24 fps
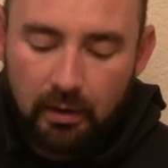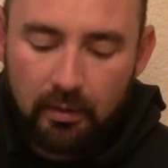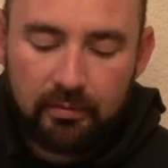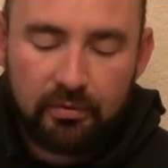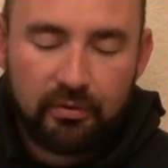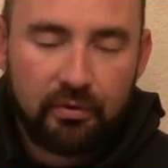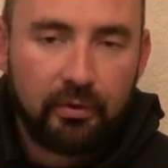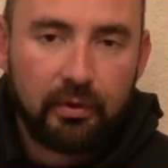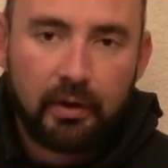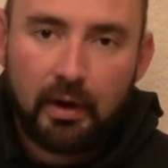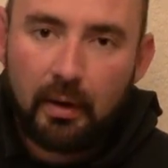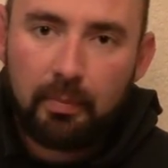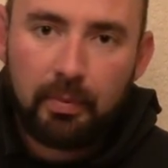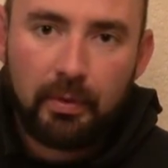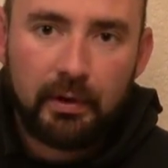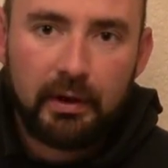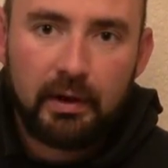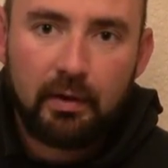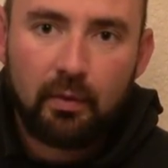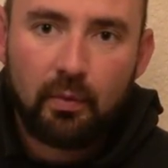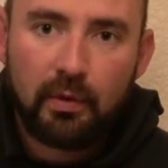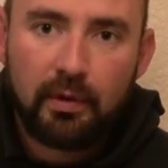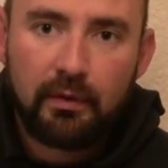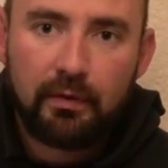Still got
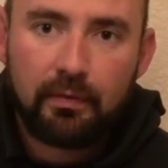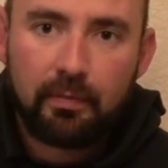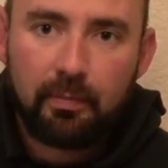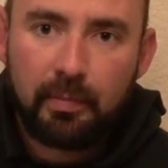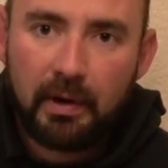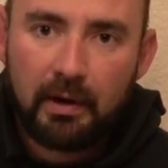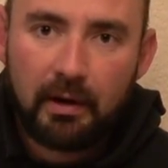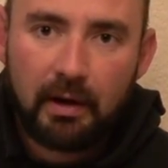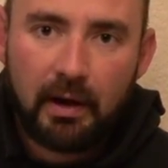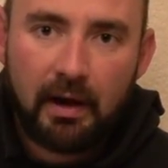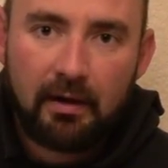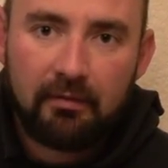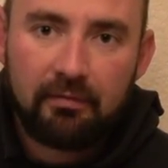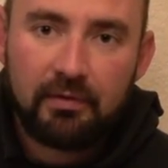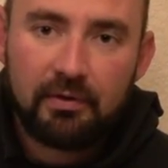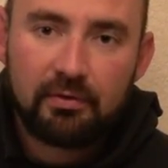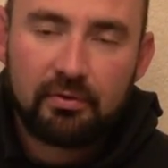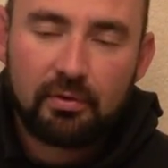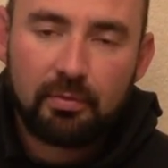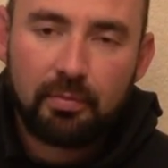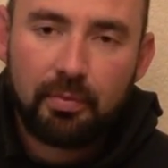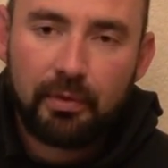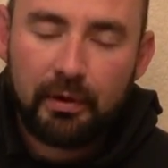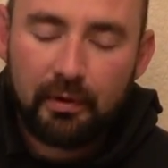plenty of width, about a 1/2
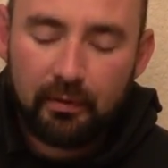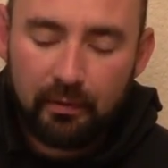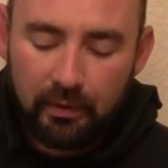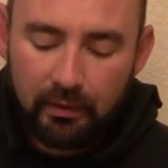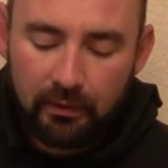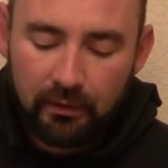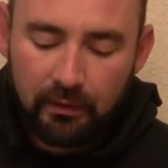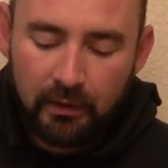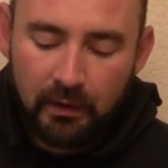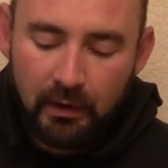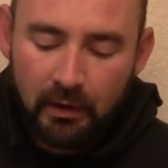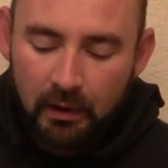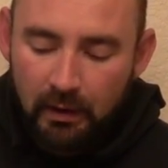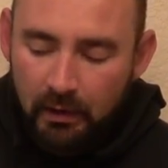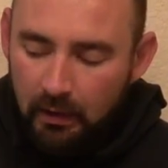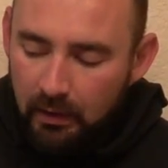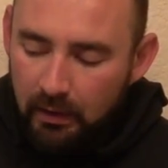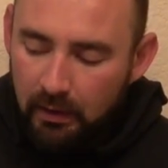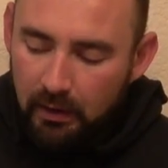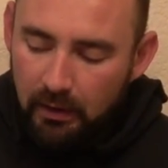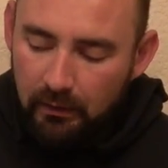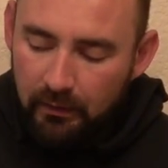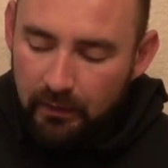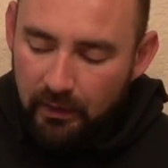inch to play with,
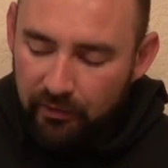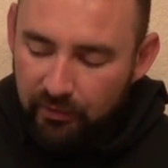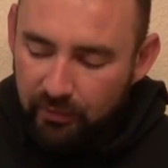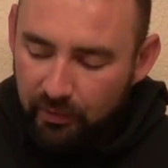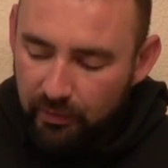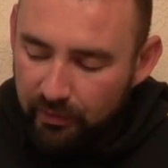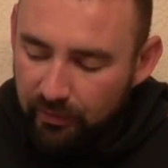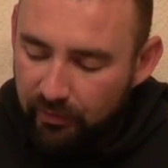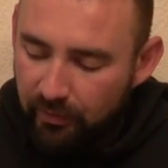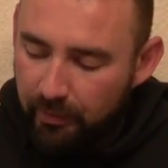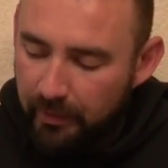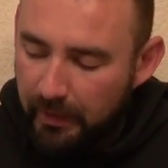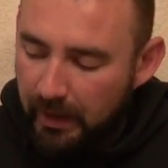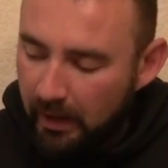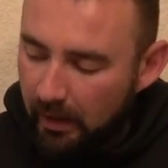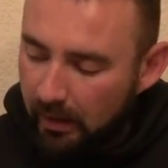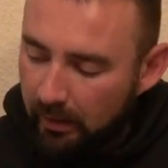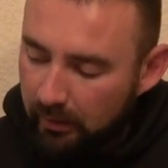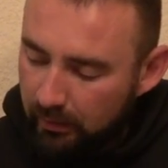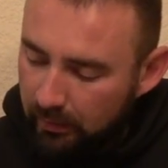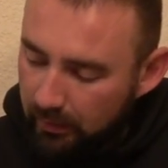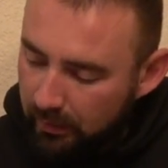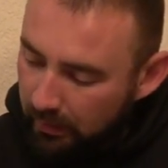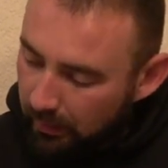and this one's
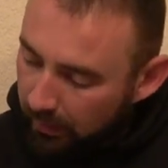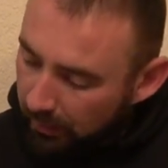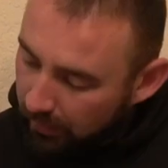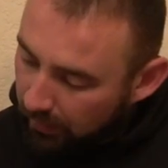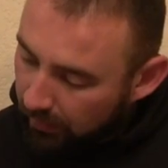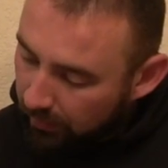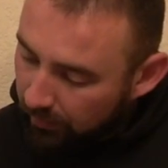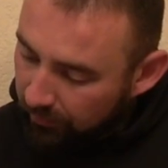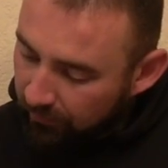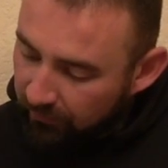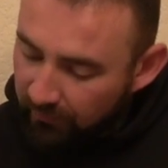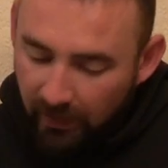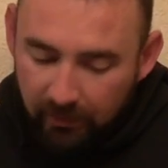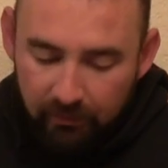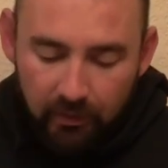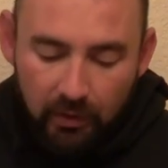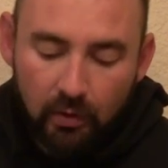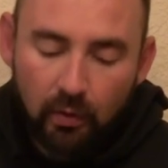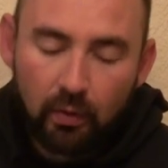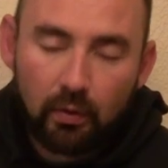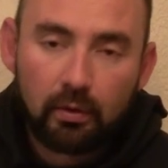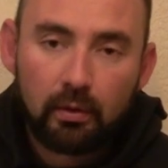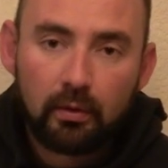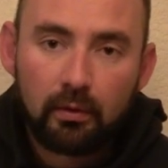about 5
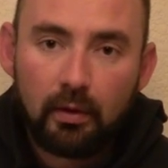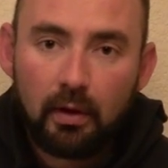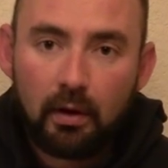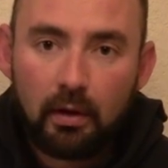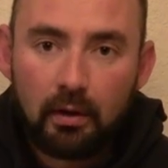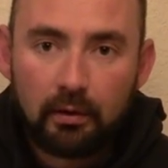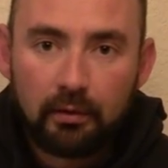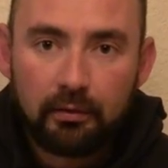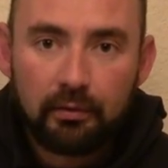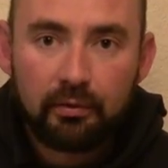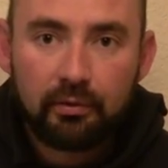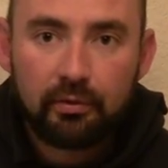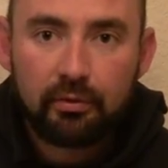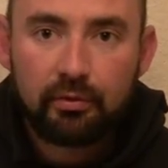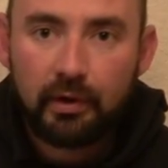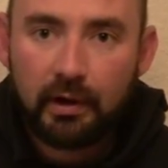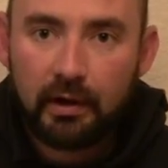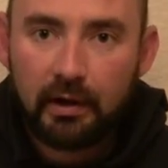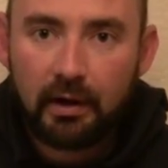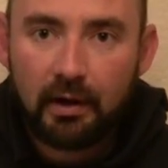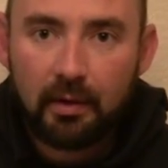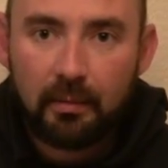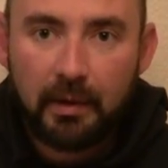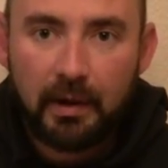1/4 long. So
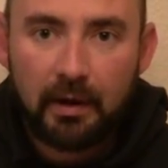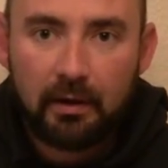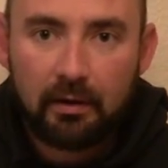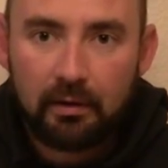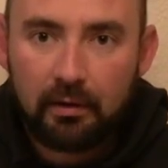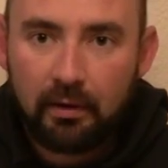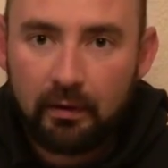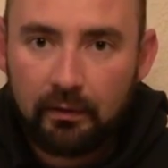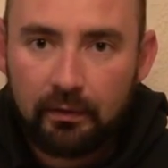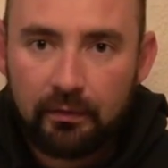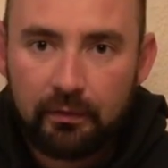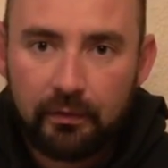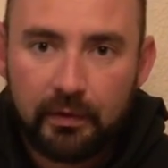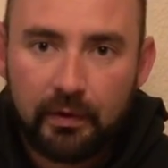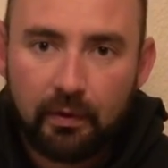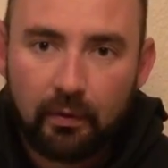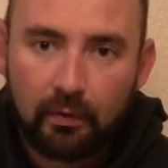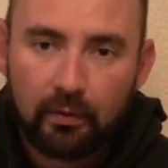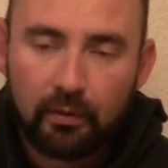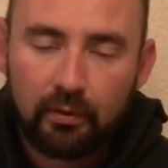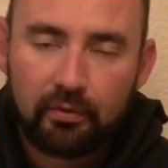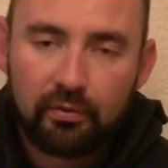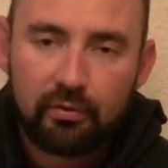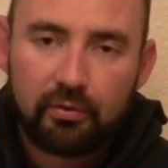I got about another
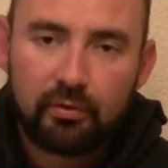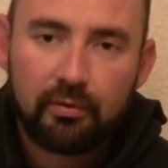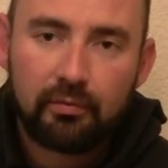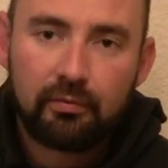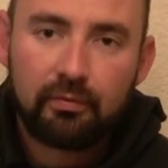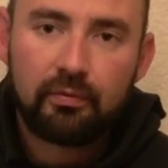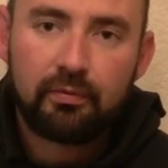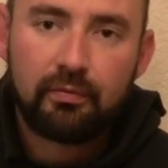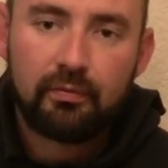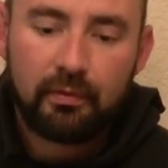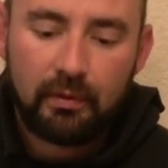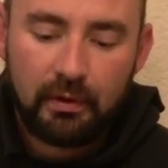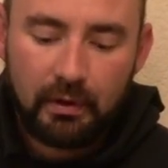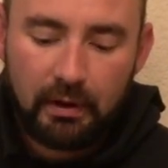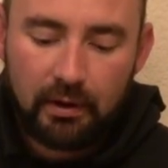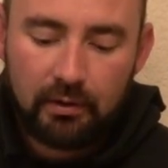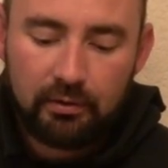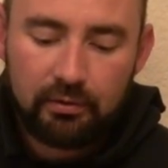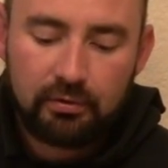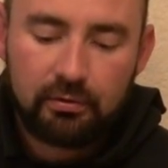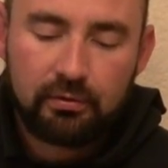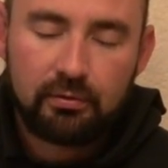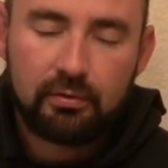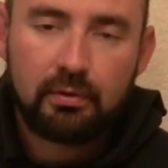3/4 of an
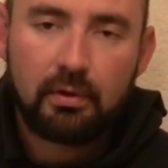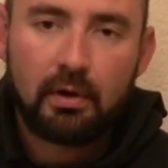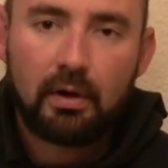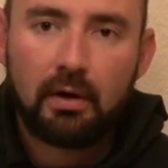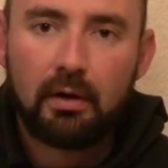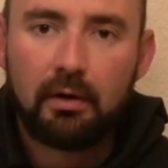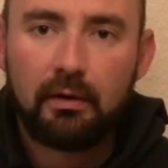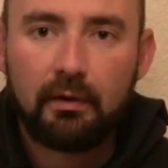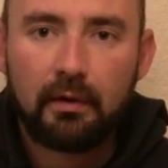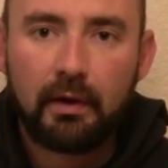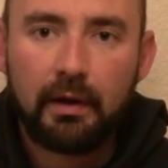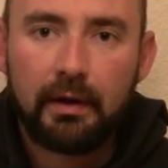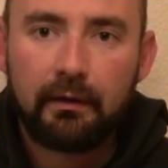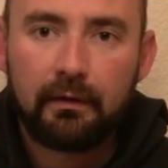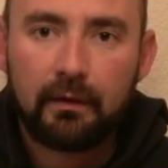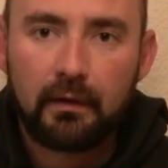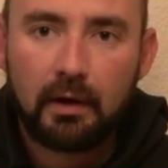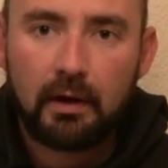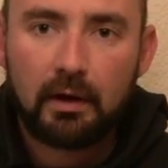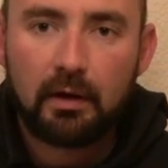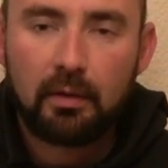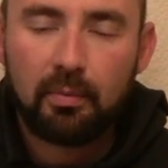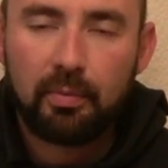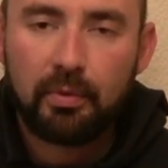inch in length that
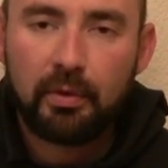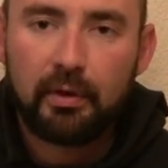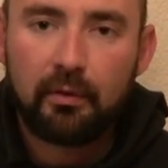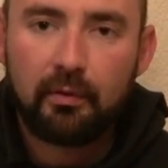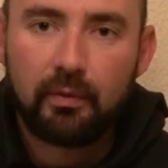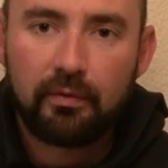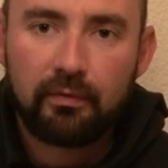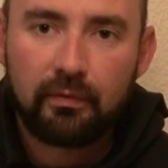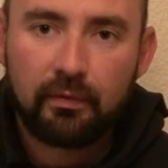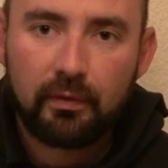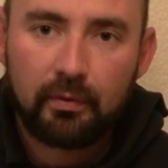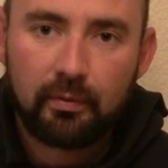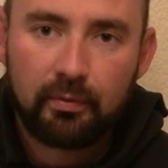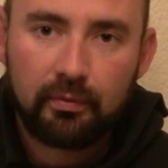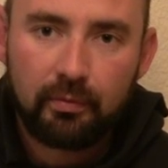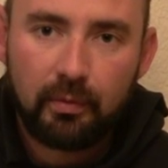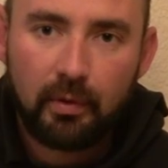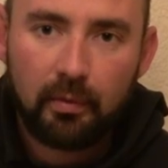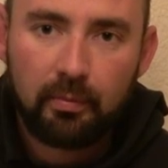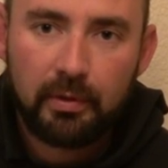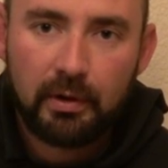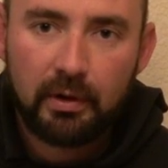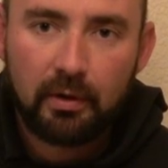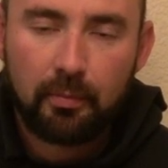I could play with for
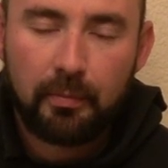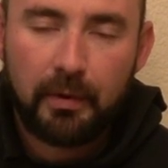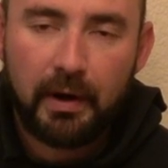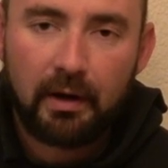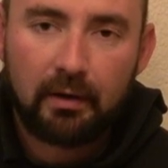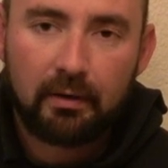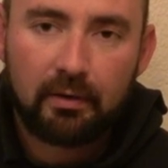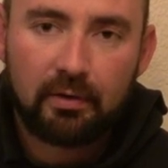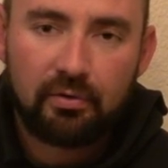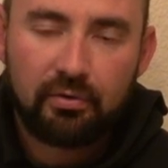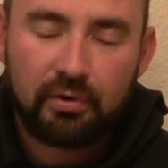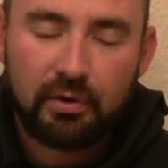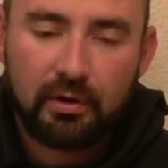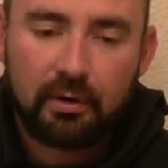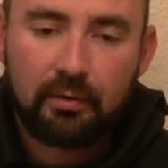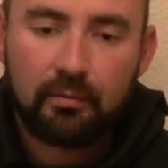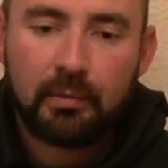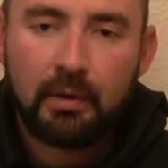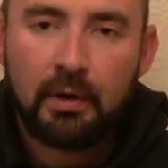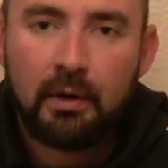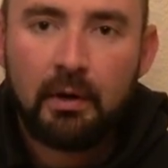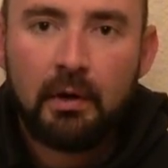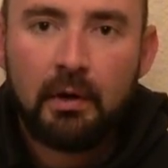a bigger battery setup.